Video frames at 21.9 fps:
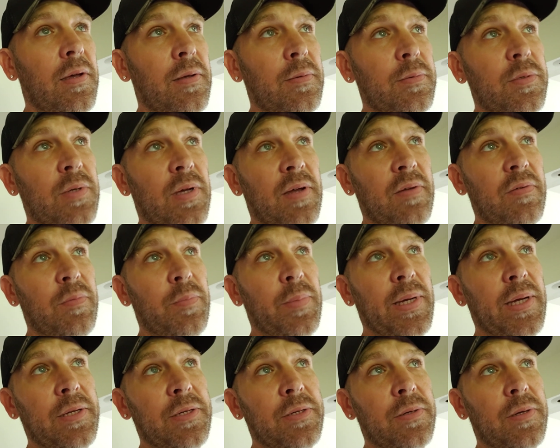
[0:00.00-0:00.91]
So I have to
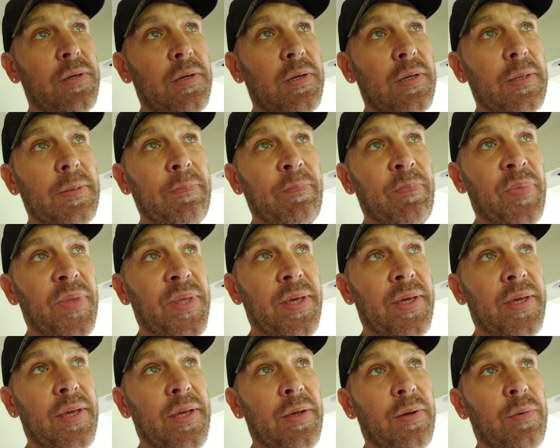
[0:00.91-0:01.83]
buy a truck.
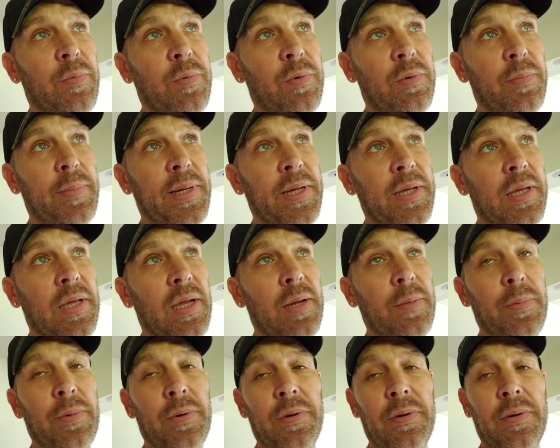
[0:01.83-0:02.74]
We're going to buy a
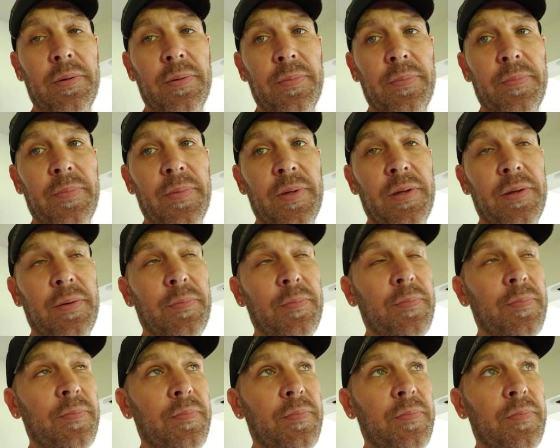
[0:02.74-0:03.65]
camper, and
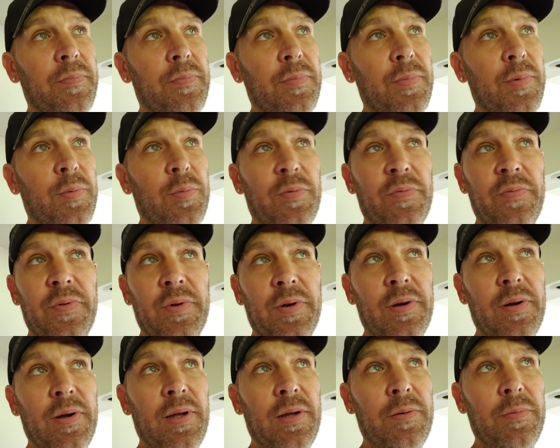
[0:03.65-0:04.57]
we will
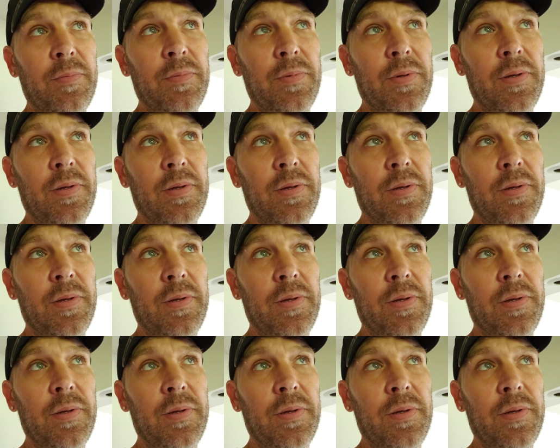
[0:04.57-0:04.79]
figure out.